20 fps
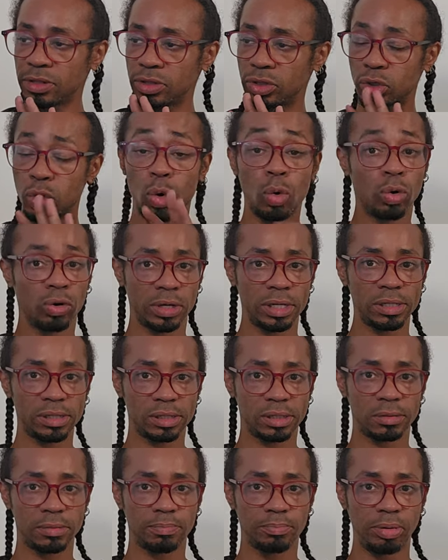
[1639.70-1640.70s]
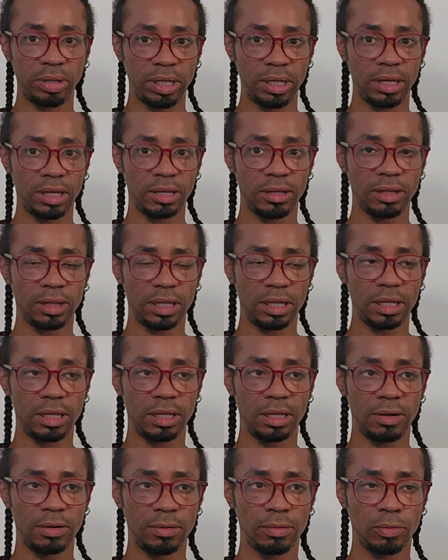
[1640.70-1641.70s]
Taurus being
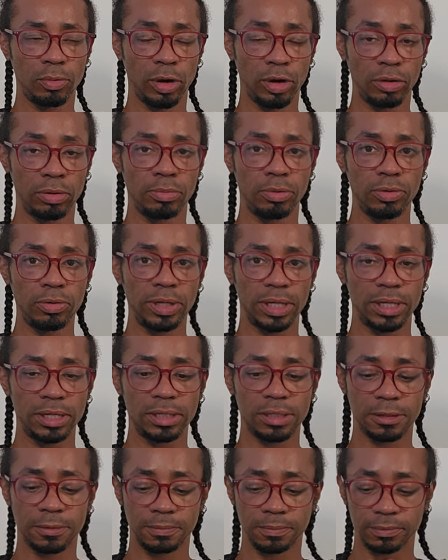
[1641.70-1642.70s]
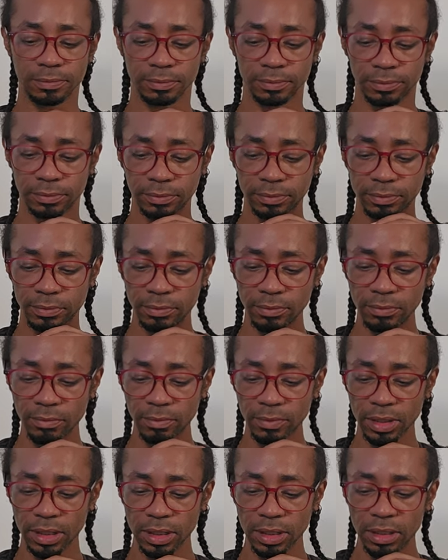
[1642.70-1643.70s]
the where the moon is,
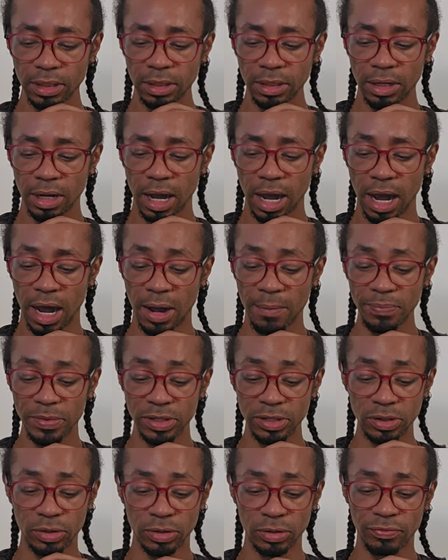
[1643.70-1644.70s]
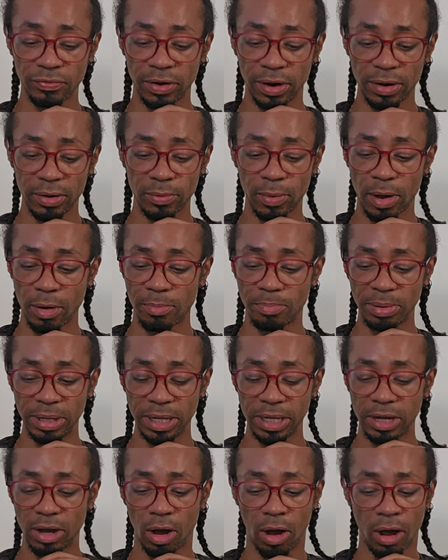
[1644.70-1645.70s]
um, this could very well
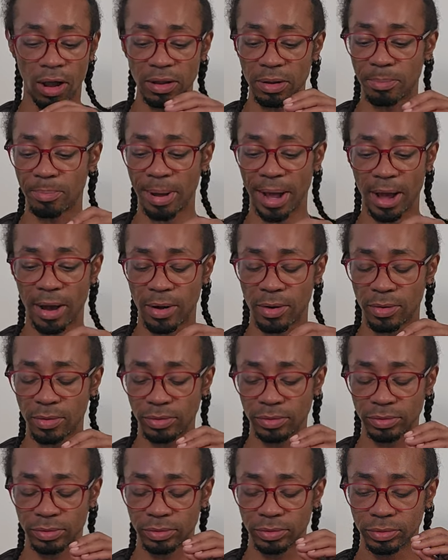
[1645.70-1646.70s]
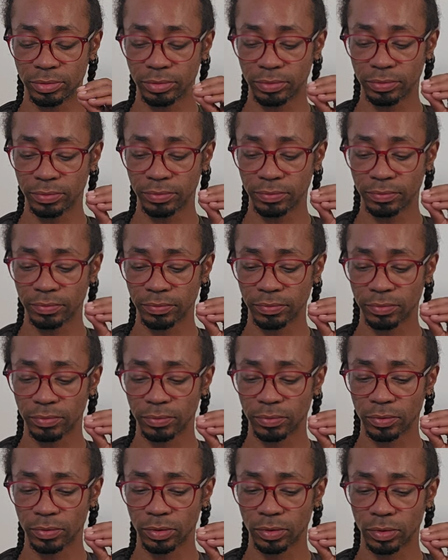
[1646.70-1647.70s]
be all about
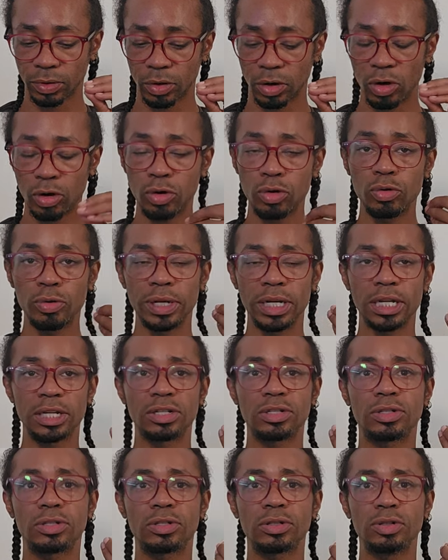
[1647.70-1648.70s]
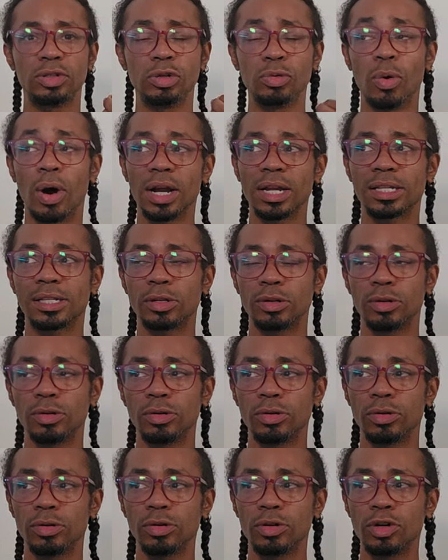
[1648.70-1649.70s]
who it is you want to,
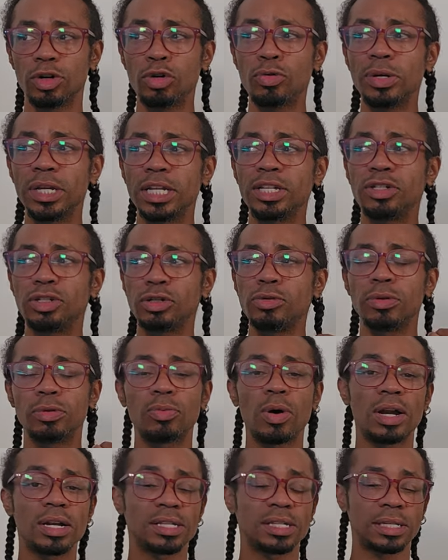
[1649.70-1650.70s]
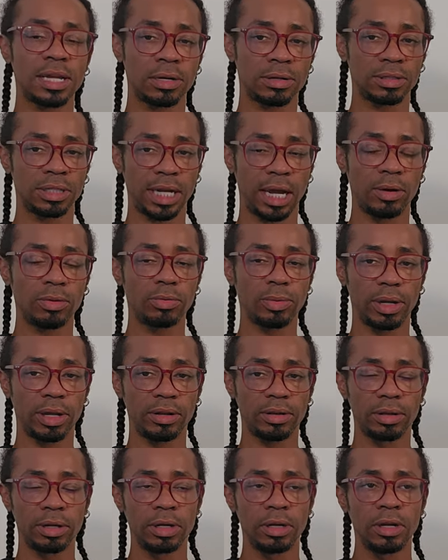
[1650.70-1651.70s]
who it is you would want to settle down
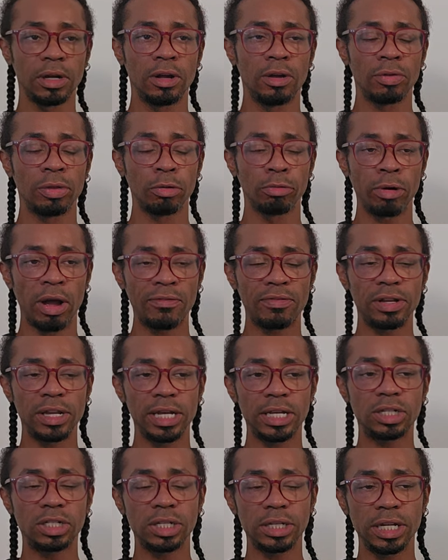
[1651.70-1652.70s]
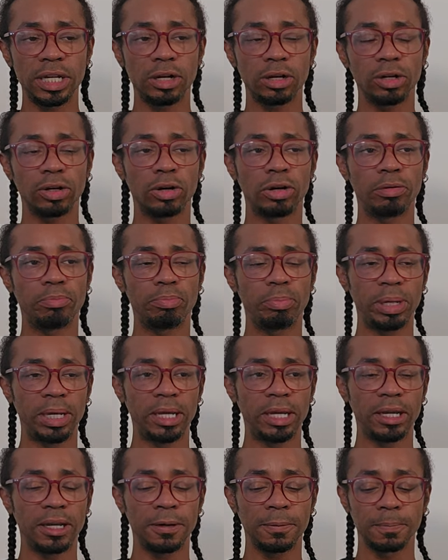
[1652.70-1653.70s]
with. The revelation here could
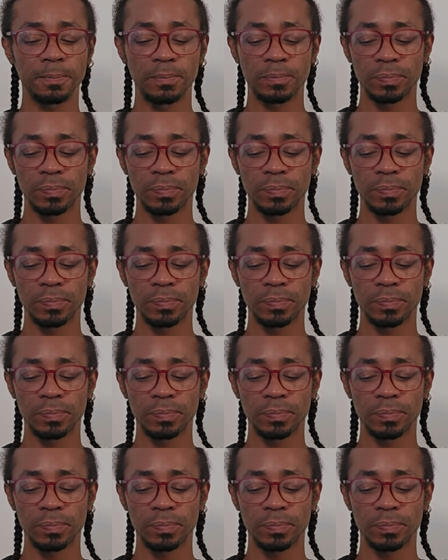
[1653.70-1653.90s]
be